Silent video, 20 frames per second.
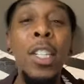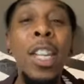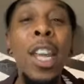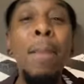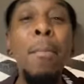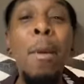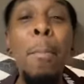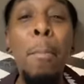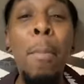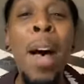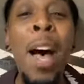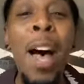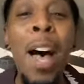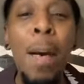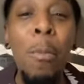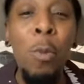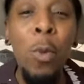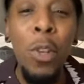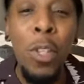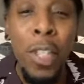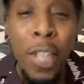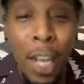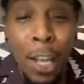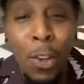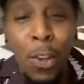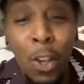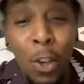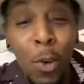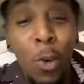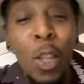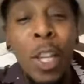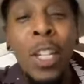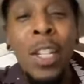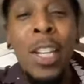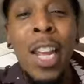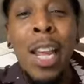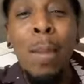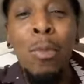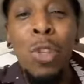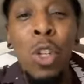Tim and Bob will tell you the
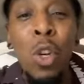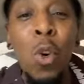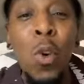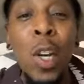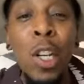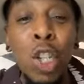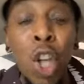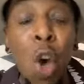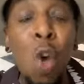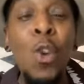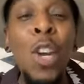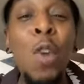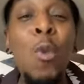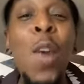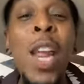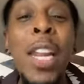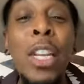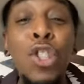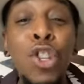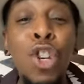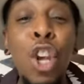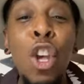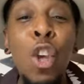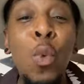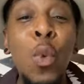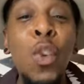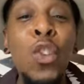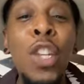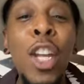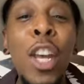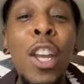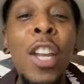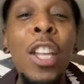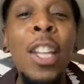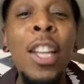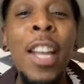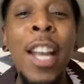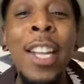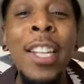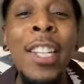same story. Tony Rich will tell
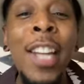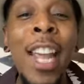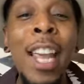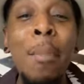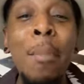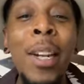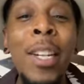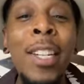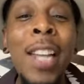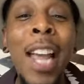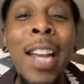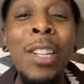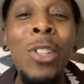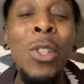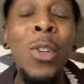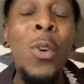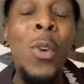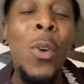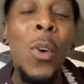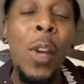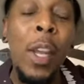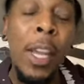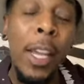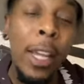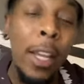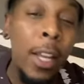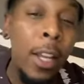you the same exact story.